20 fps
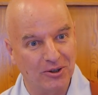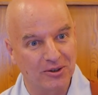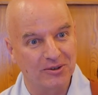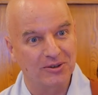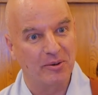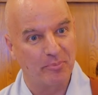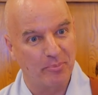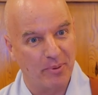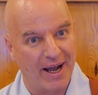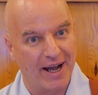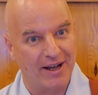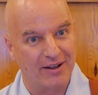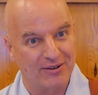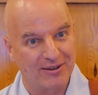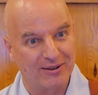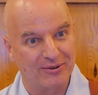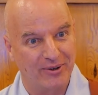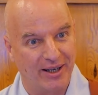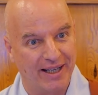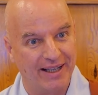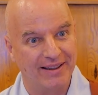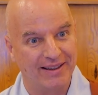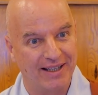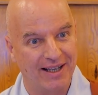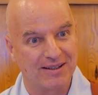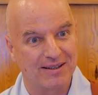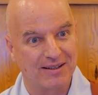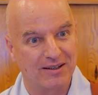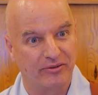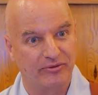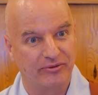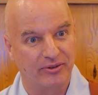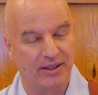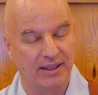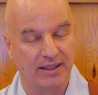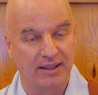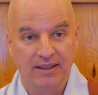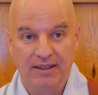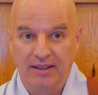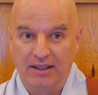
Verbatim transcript: on the path to end that suffering.